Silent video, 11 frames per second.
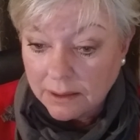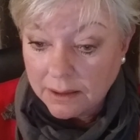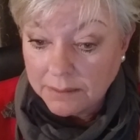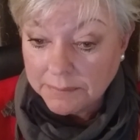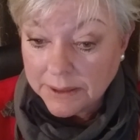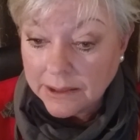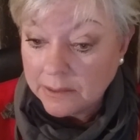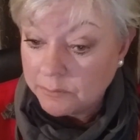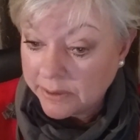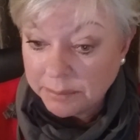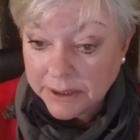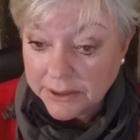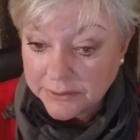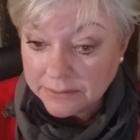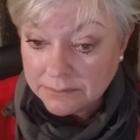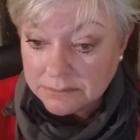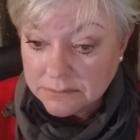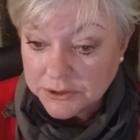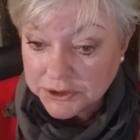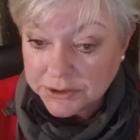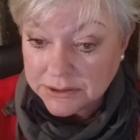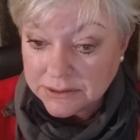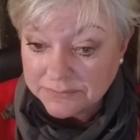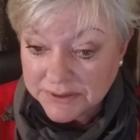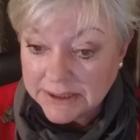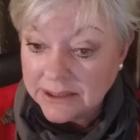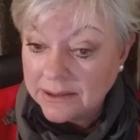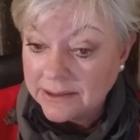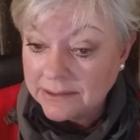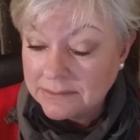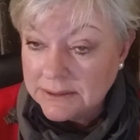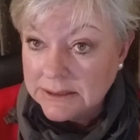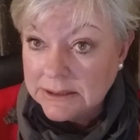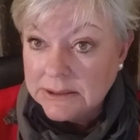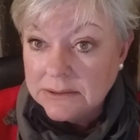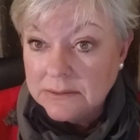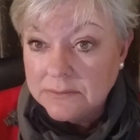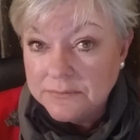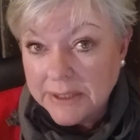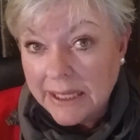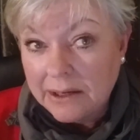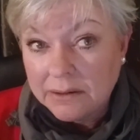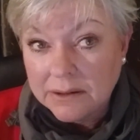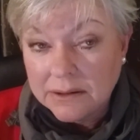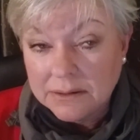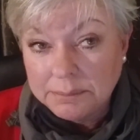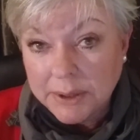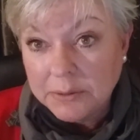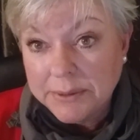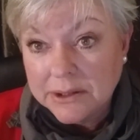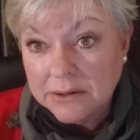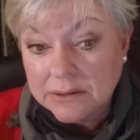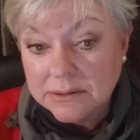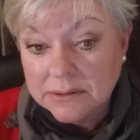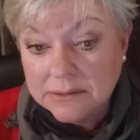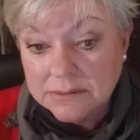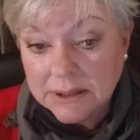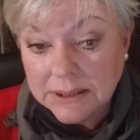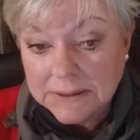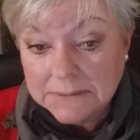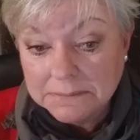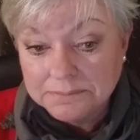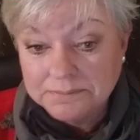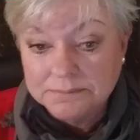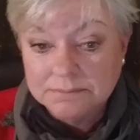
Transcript: It had real butter, sugar, vanilla, flour, buttermilk, the